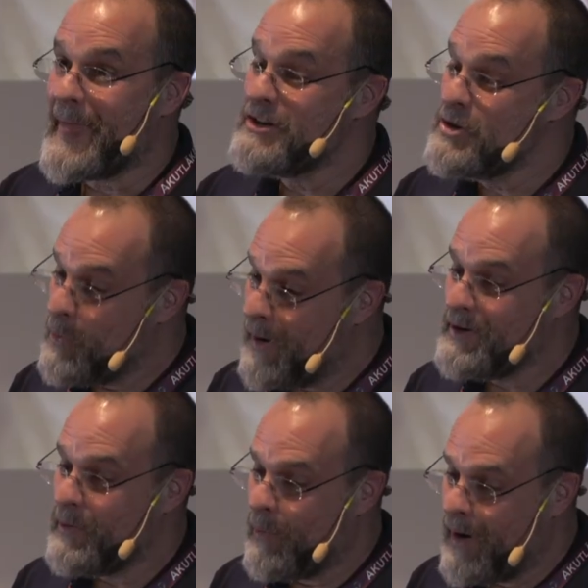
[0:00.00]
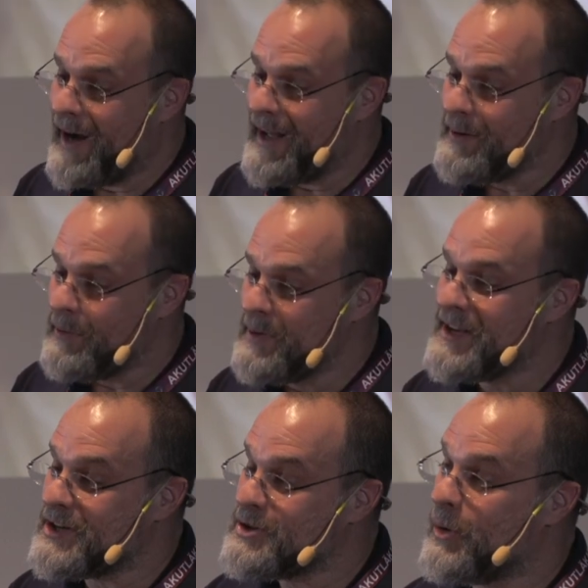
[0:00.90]
And you wonder why we
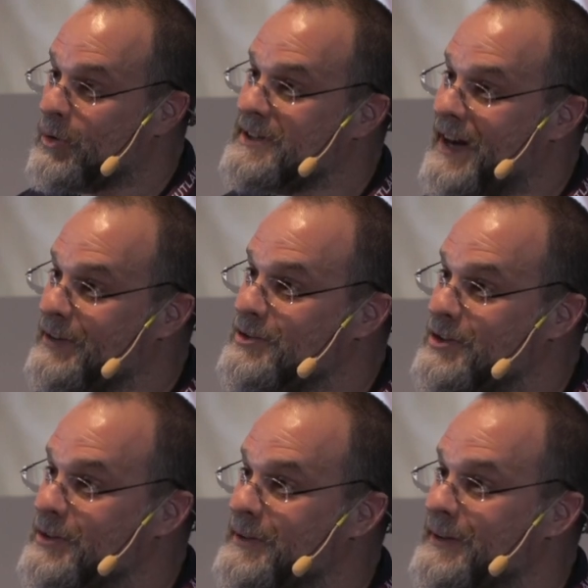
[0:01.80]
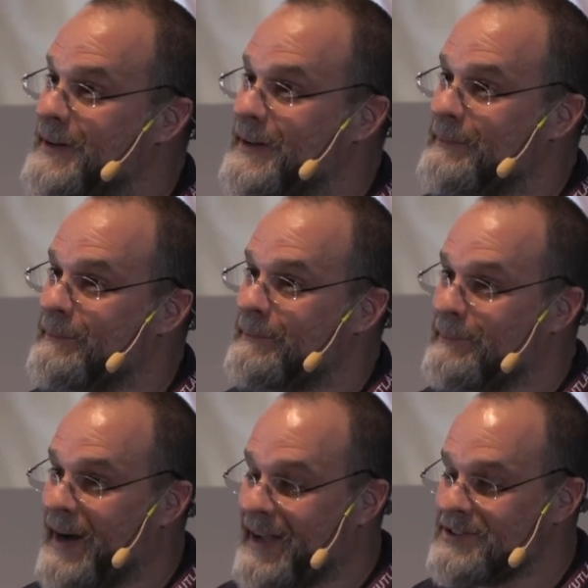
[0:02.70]
get talked down to by